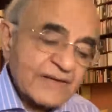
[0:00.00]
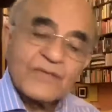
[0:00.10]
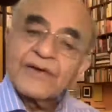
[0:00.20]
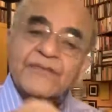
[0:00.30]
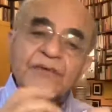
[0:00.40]

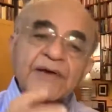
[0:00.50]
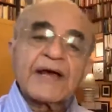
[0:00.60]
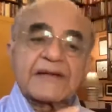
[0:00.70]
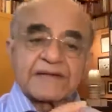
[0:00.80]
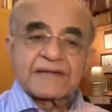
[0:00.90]
we
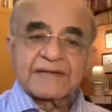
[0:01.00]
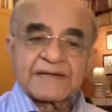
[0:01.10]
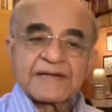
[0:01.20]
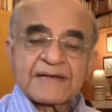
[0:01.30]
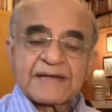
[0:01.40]
forget
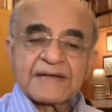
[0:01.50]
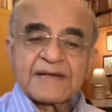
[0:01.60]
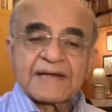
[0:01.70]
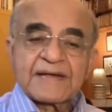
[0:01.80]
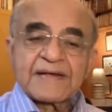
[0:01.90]

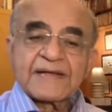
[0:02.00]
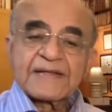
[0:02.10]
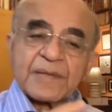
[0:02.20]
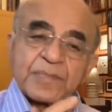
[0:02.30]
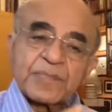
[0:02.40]

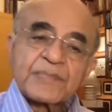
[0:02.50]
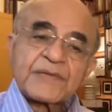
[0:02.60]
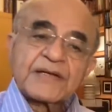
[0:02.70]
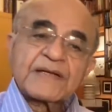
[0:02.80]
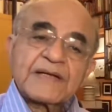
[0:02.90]
the,
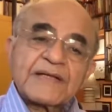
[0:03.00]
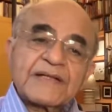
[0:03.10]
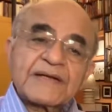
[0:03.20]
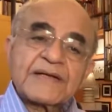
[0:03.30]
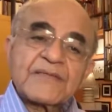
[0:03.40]
in
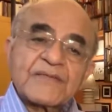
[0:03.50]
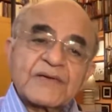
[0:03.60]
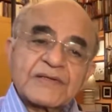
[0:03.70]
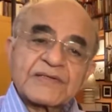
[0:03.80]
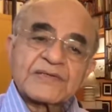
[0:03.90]
the
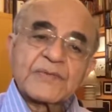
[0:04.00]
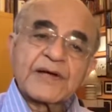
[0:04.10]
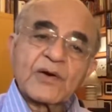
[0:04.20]
difference. We are